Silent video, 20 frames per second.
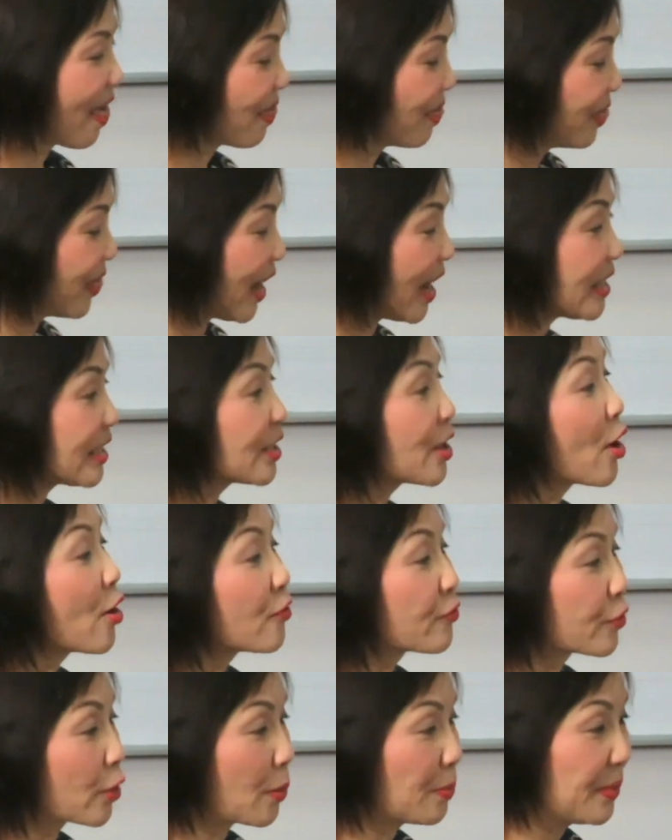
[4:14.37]
Thus,
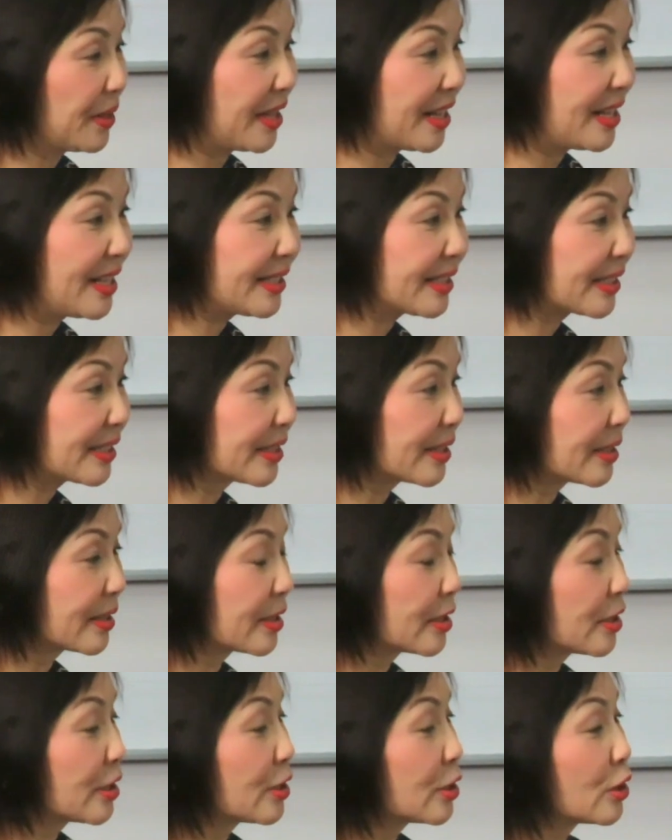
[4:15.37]
from this
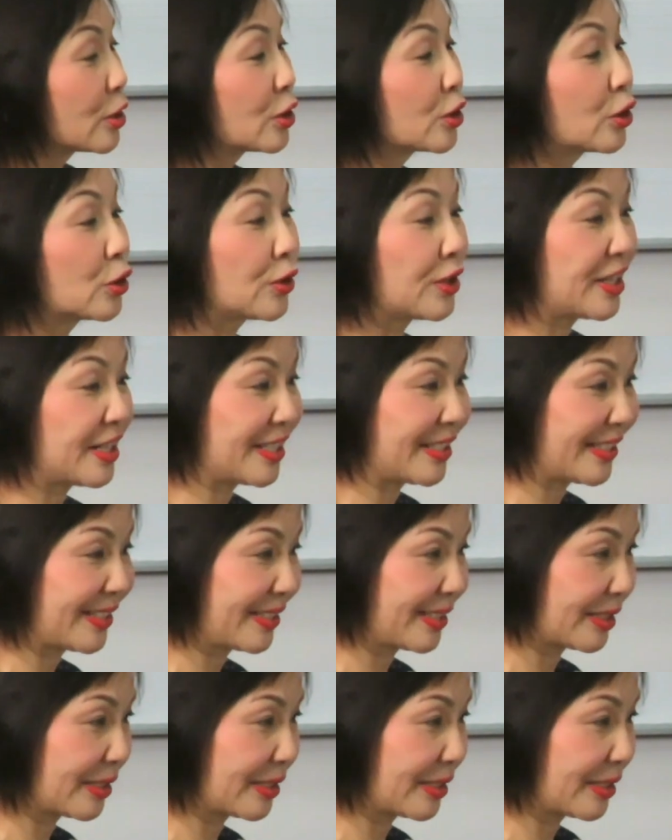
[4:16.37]
to this.